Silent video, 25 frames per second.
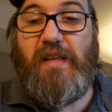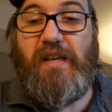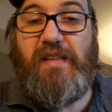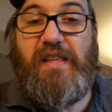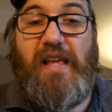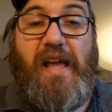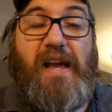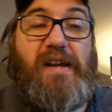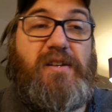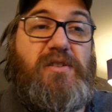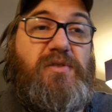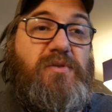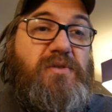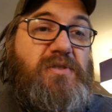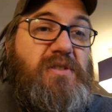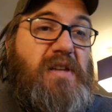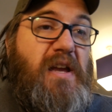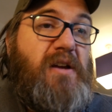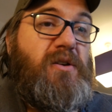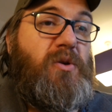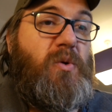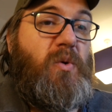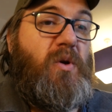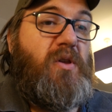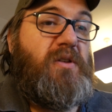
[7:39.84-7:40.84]
The actual
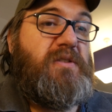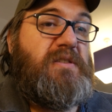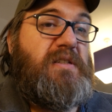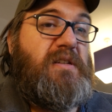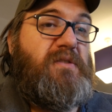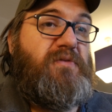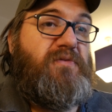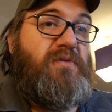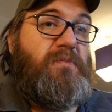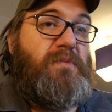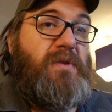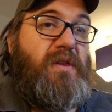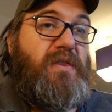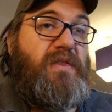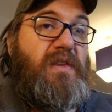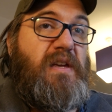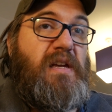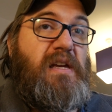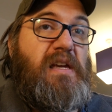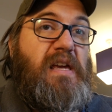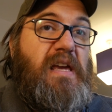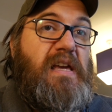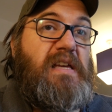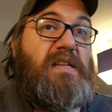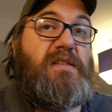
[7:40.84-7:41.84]
sound quality from the
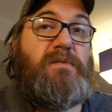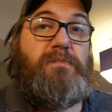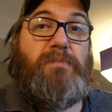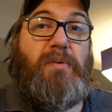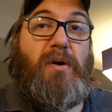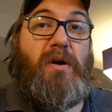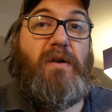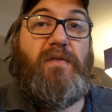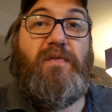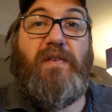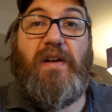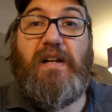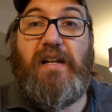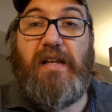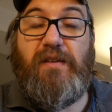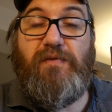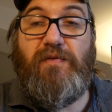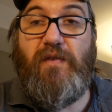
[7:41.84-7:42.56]
thing is perfectly